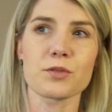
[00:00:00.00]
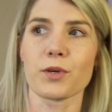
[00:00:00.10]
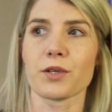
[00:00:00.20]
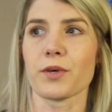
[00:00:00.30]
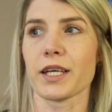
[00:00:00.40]

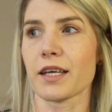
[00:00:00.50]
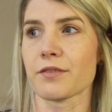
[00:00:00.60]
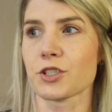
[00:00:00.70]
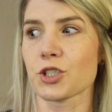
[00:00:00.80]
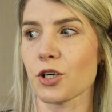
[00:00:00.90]
when we
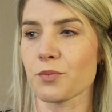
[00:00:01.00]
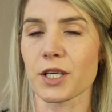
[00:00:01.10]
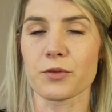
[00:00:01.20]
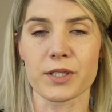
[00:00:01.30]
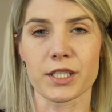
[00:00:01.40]
have a job
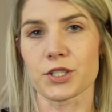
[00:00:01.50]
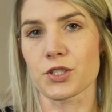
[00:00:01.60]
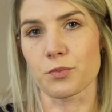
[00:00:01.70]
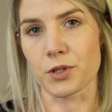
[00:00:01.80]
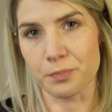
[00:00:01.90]
that we need
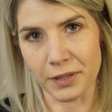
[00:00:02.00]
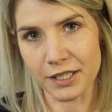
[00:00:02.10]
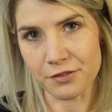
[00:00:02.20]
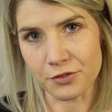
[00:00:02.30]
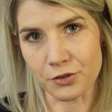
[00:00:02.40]
to
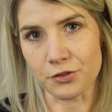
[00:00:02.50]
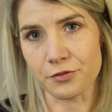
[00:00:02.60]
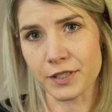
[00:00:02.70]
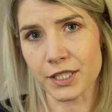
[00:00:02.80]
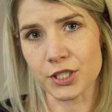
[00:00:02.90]
prepare for or
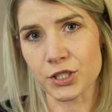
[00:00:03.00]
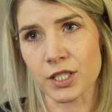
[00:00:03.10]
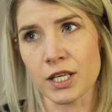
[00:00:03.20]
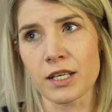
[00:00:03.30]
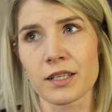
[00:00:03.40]
finish.